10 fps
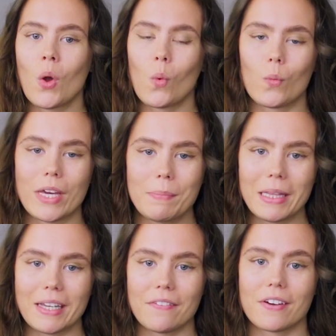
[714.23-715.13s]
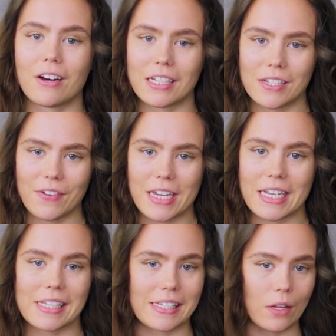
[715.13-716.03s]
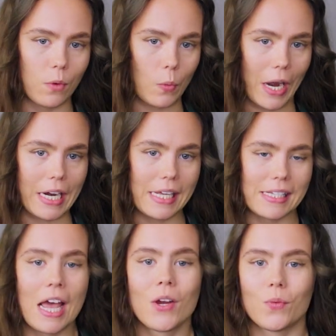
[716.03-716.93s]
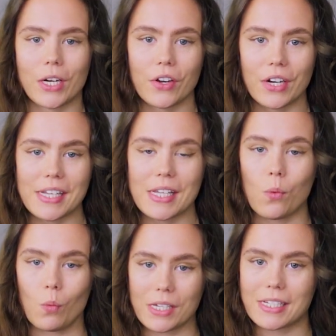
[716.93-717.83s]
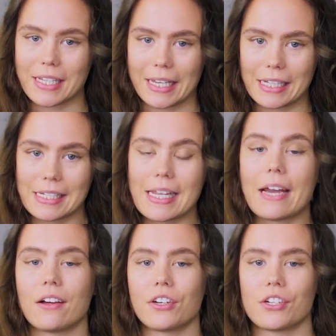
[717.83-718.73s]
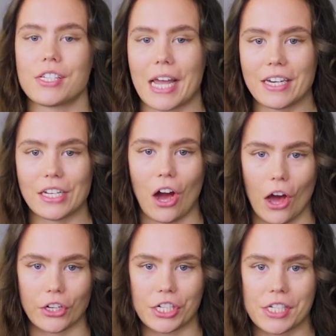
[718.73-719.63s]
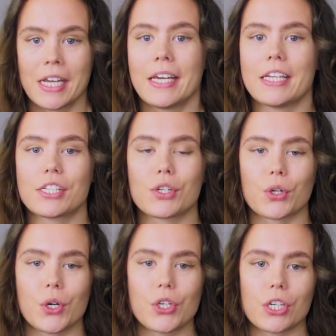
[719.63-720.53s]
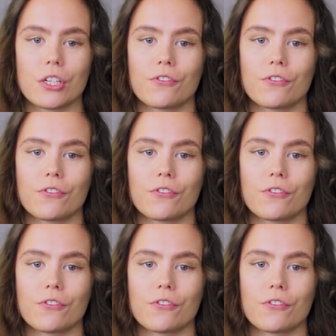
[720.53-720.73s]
We believe cultivating self-awareness, recognizing one's skills, and understanding others is crucial